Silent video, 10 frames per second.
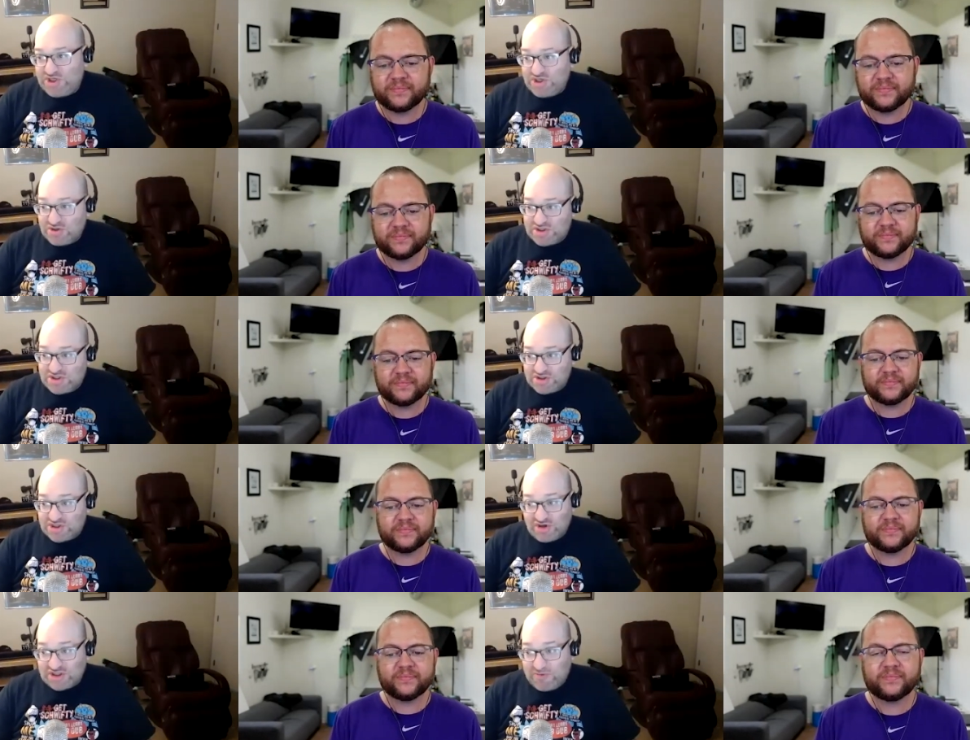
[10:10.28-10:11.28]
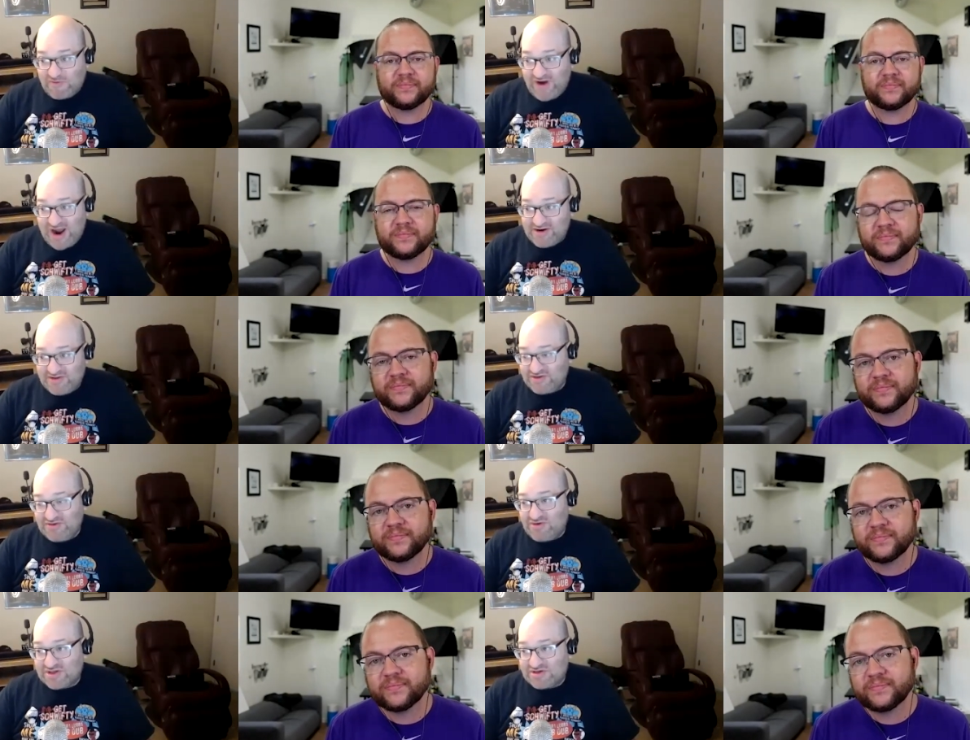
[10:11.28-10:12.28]
Speaker 1: your your search provider. They'll do
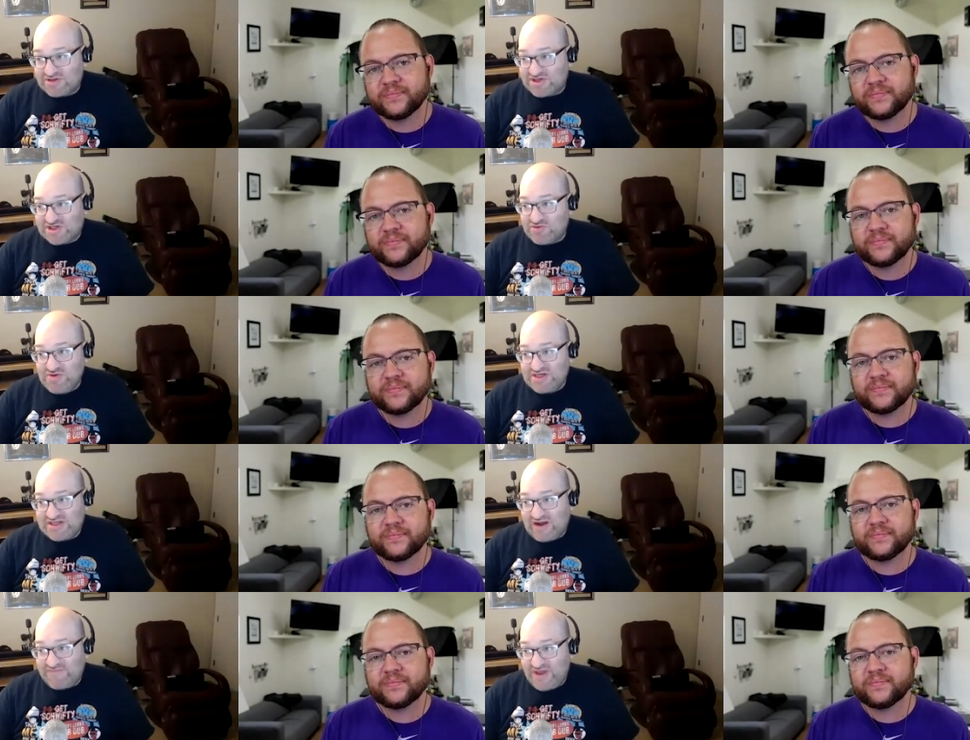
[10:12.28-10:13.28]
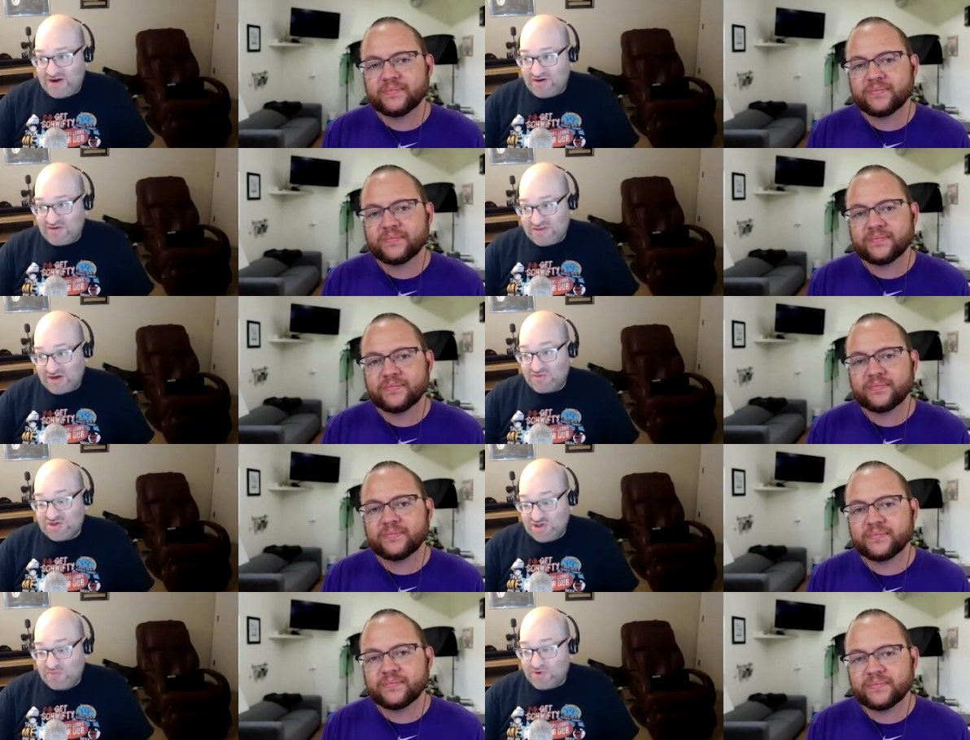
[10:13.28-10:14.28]
all sorts of screwy stuff that are that are
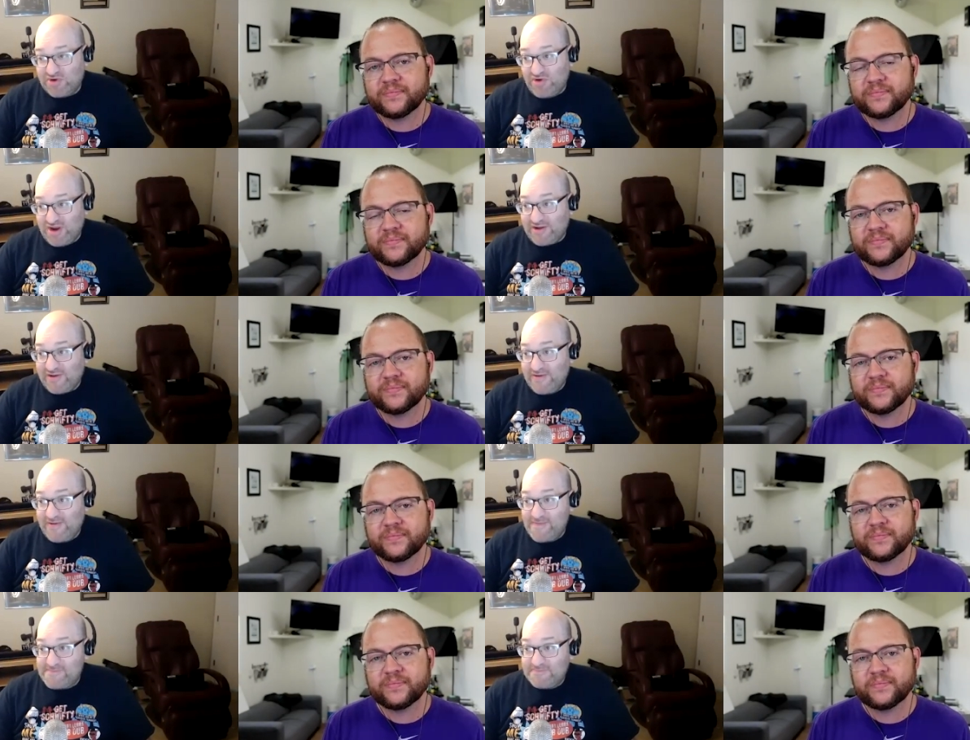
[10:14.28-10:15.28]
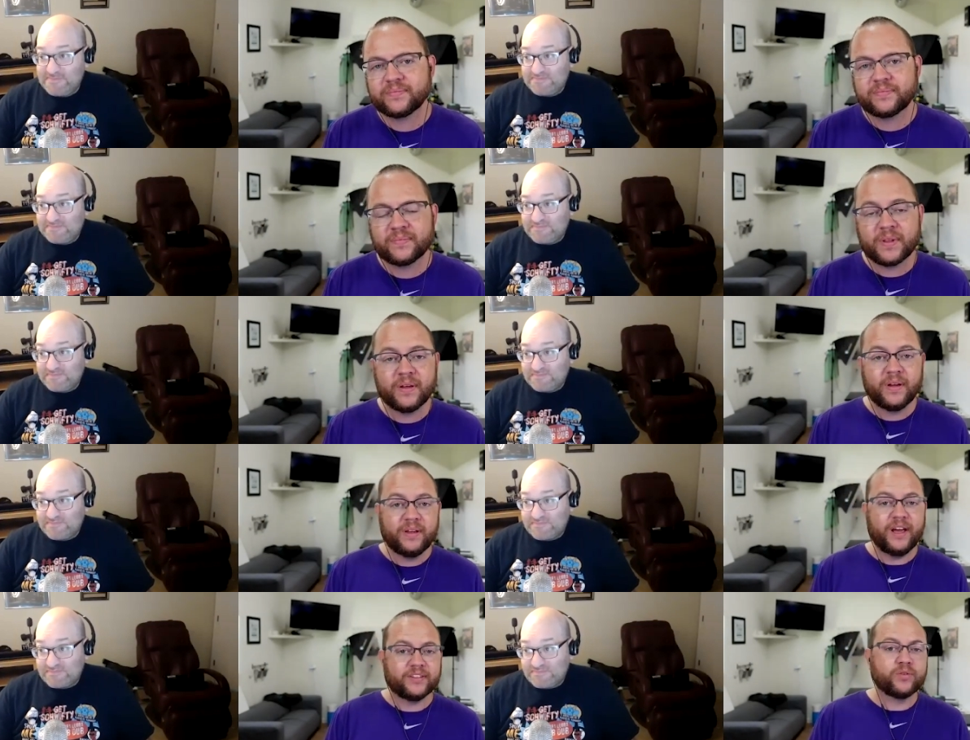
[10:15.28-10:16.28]
super annoying.
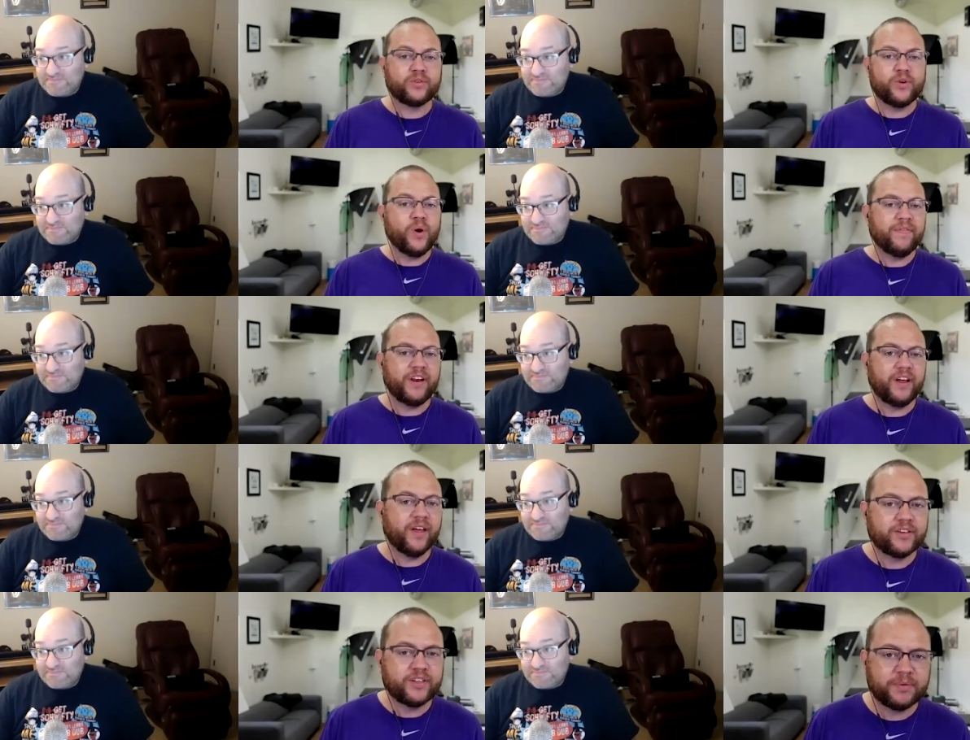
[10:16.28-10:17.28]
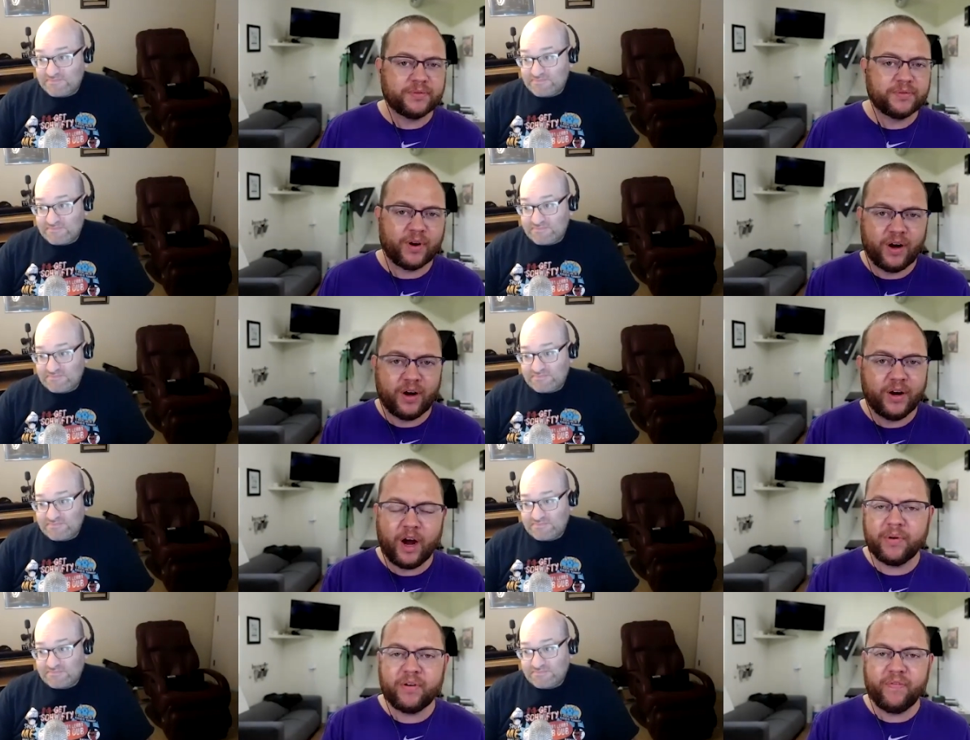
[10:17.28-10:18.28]
Speaker 2: Yeah. So, do you have any other tips on
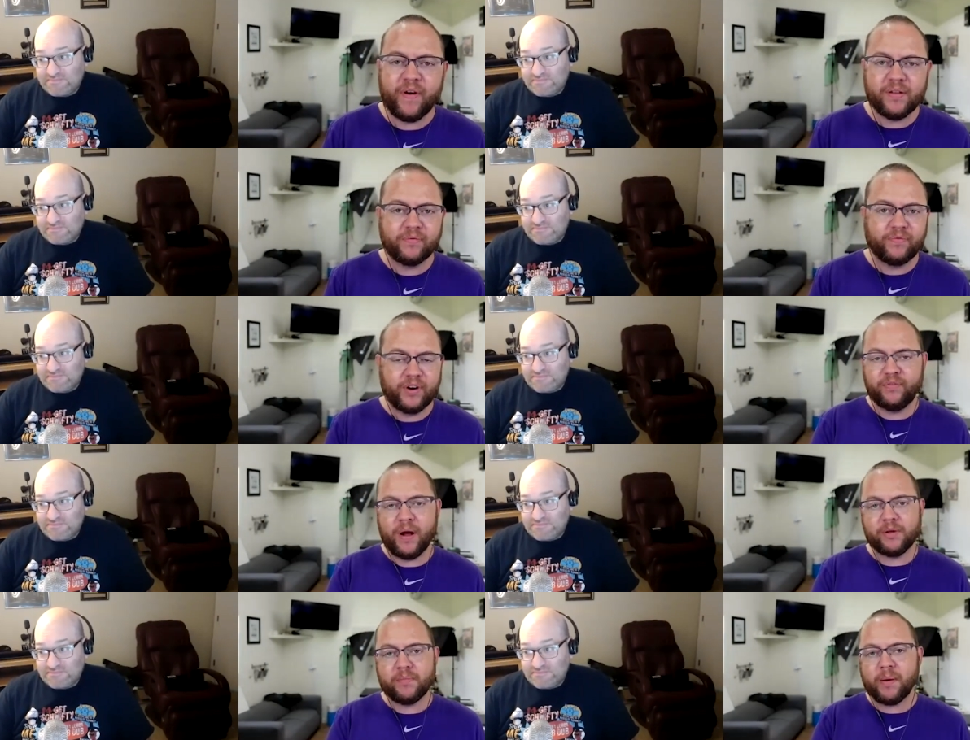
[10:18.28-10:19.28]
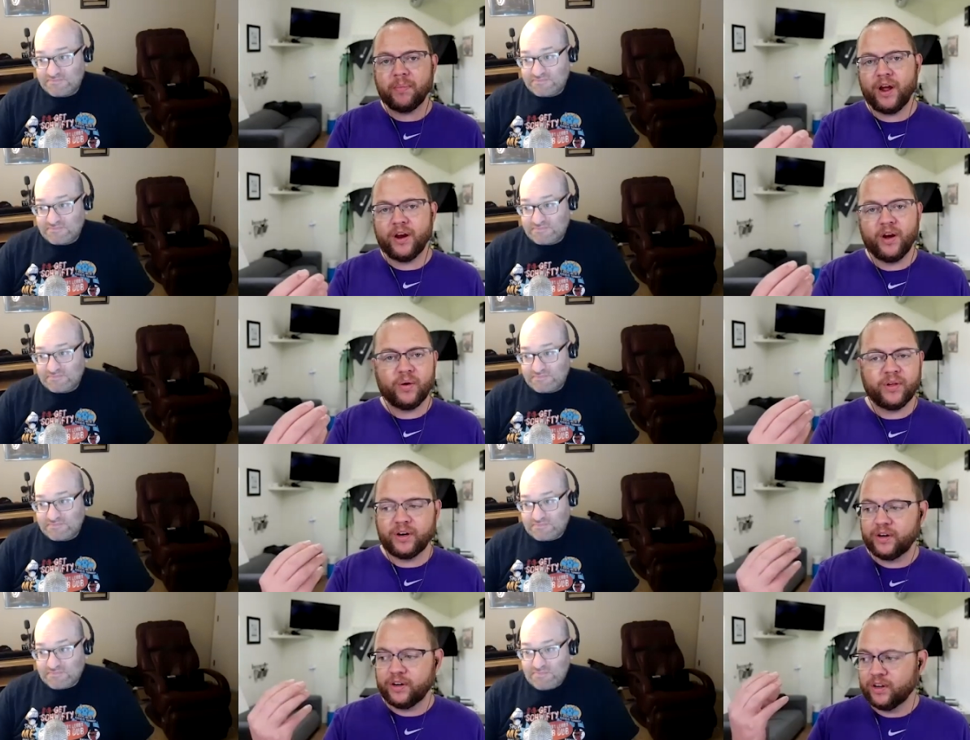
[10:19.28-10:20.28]
helping a friend or family member? I know they're
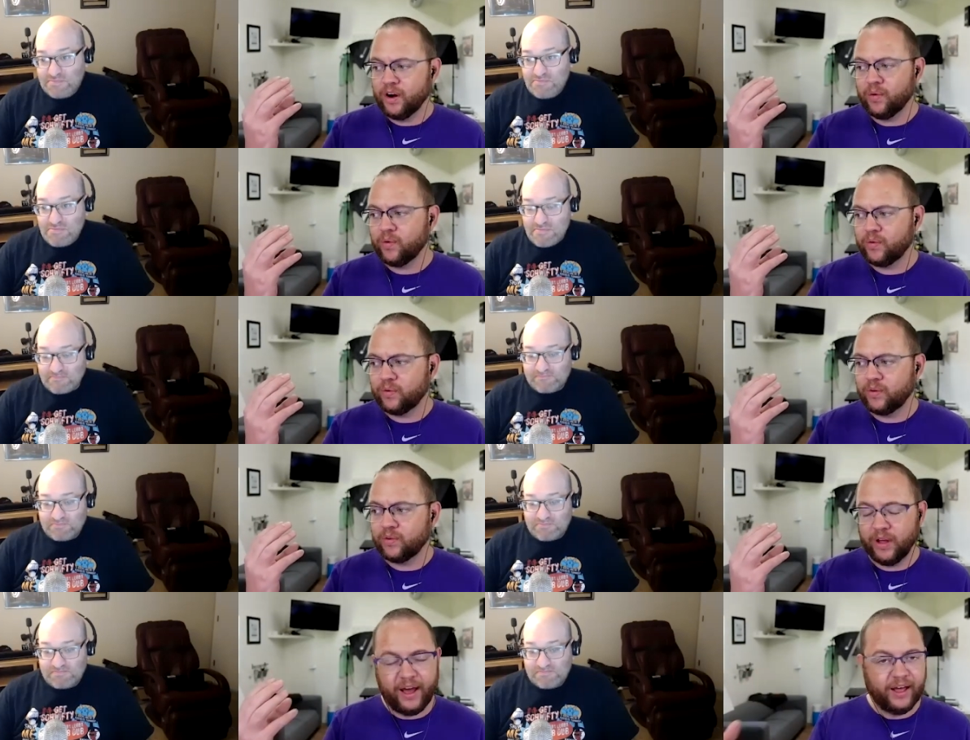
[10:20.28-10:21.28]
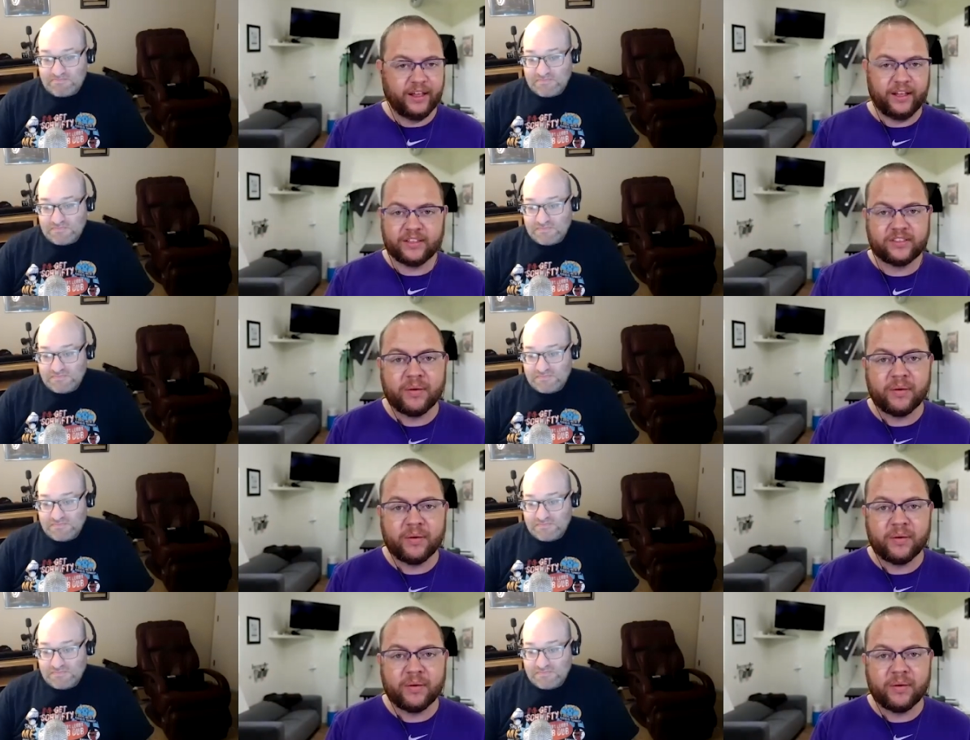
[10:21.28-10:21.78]
you know uh, in some